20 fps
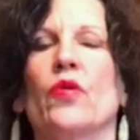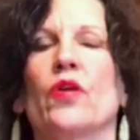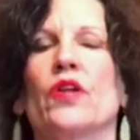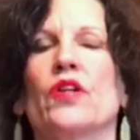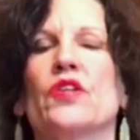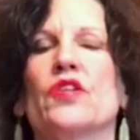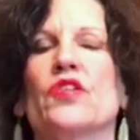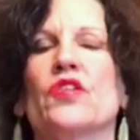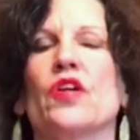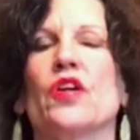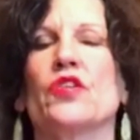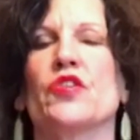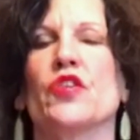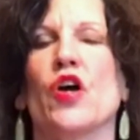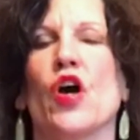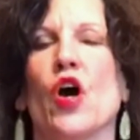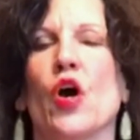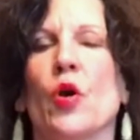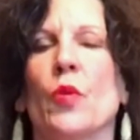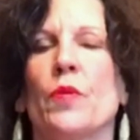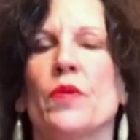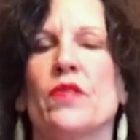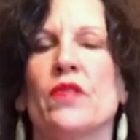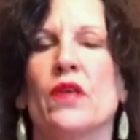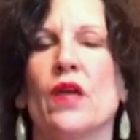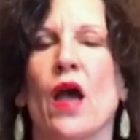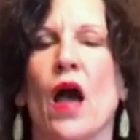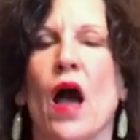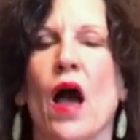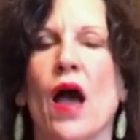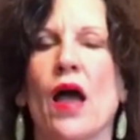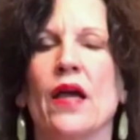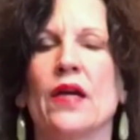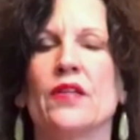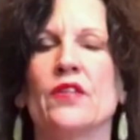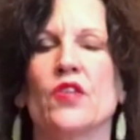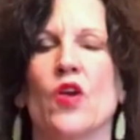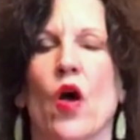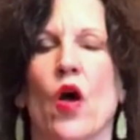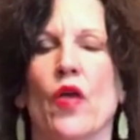we're going to start to open the
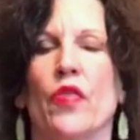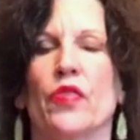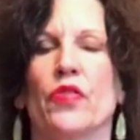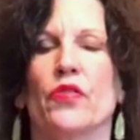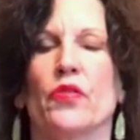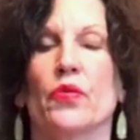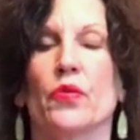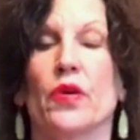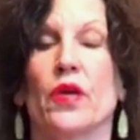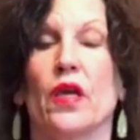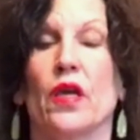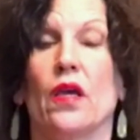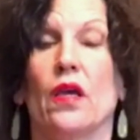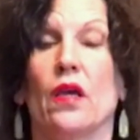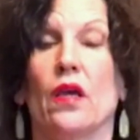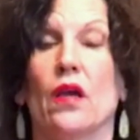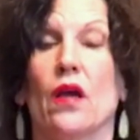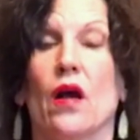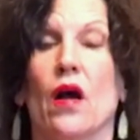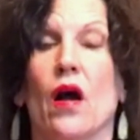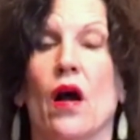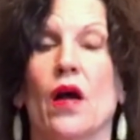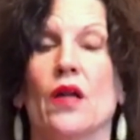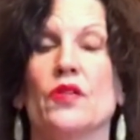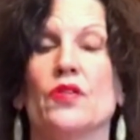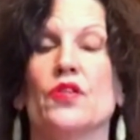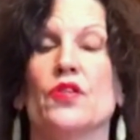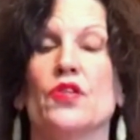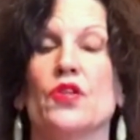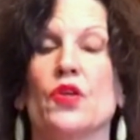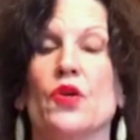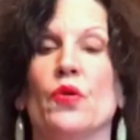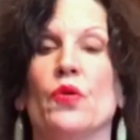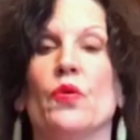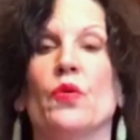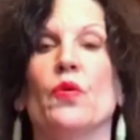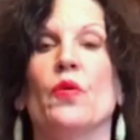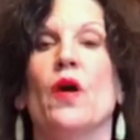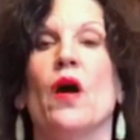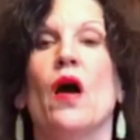eyes on three, on
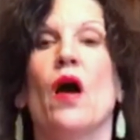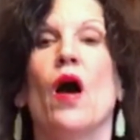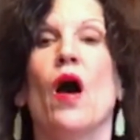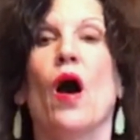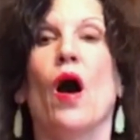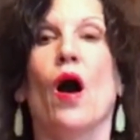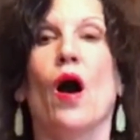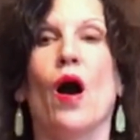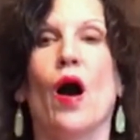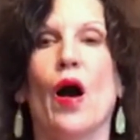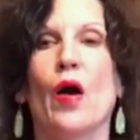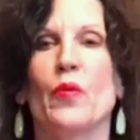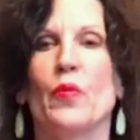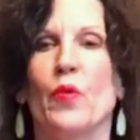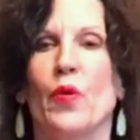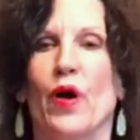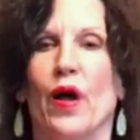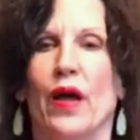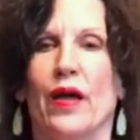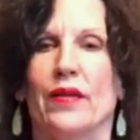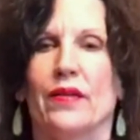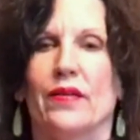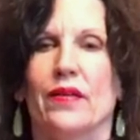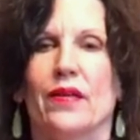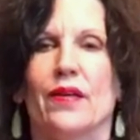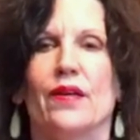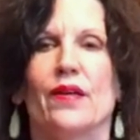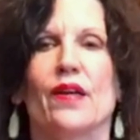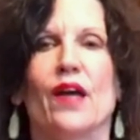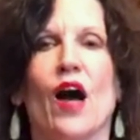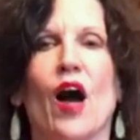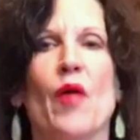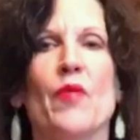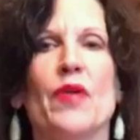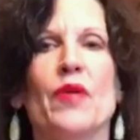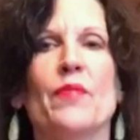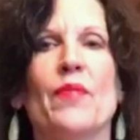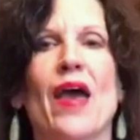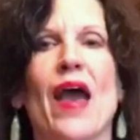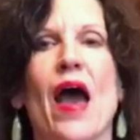two, on one,
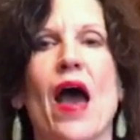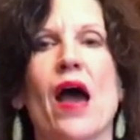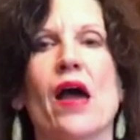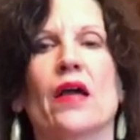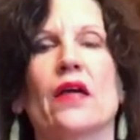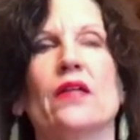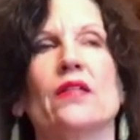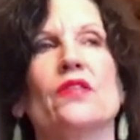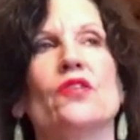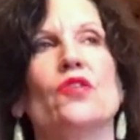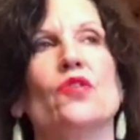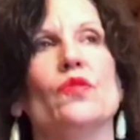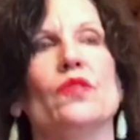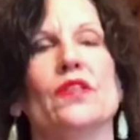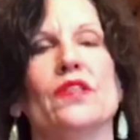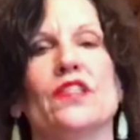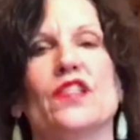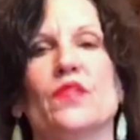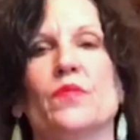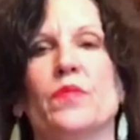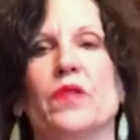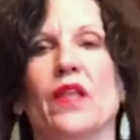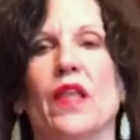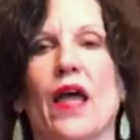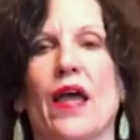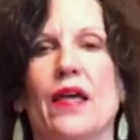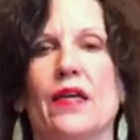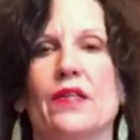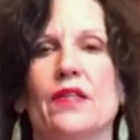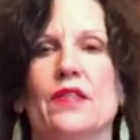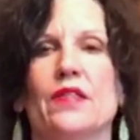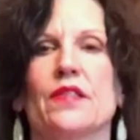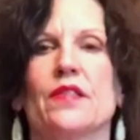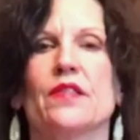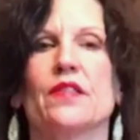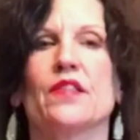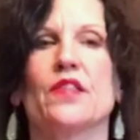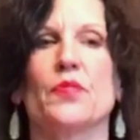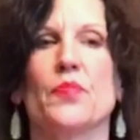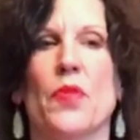coming back into this place
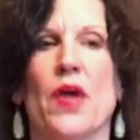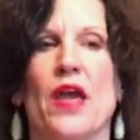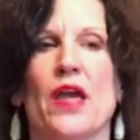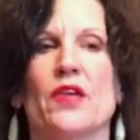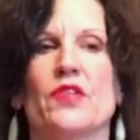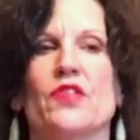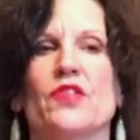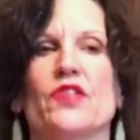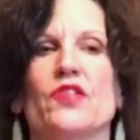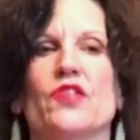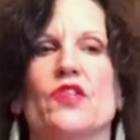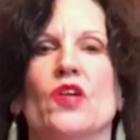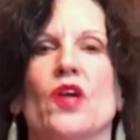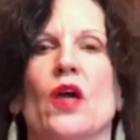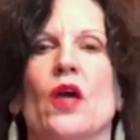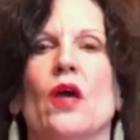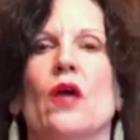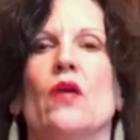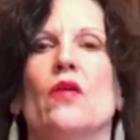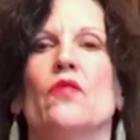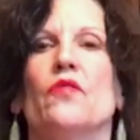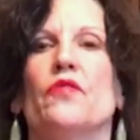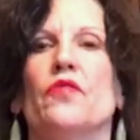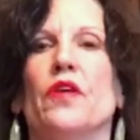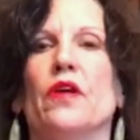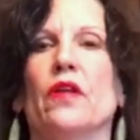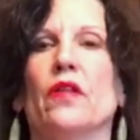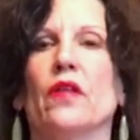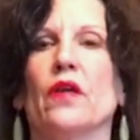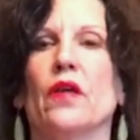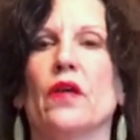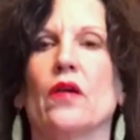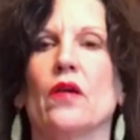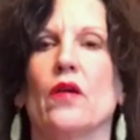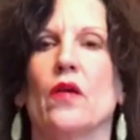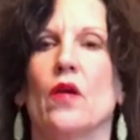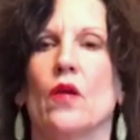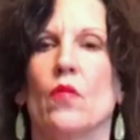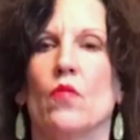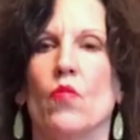and space,
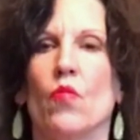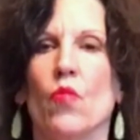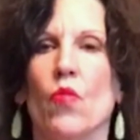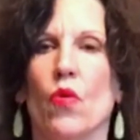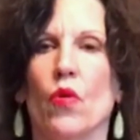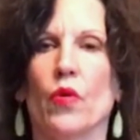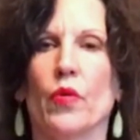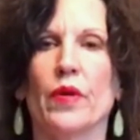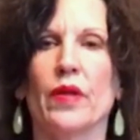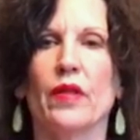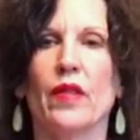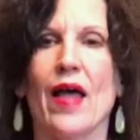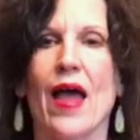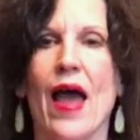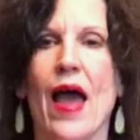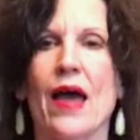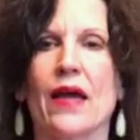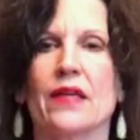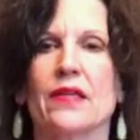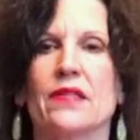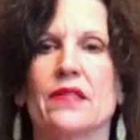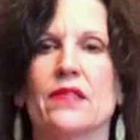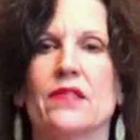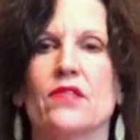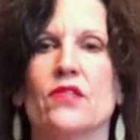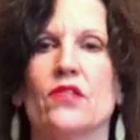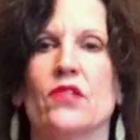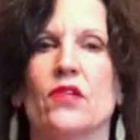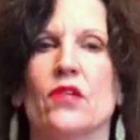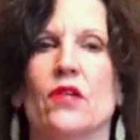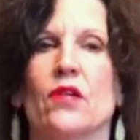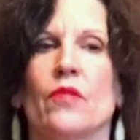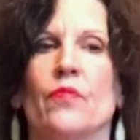feeling more relaxed,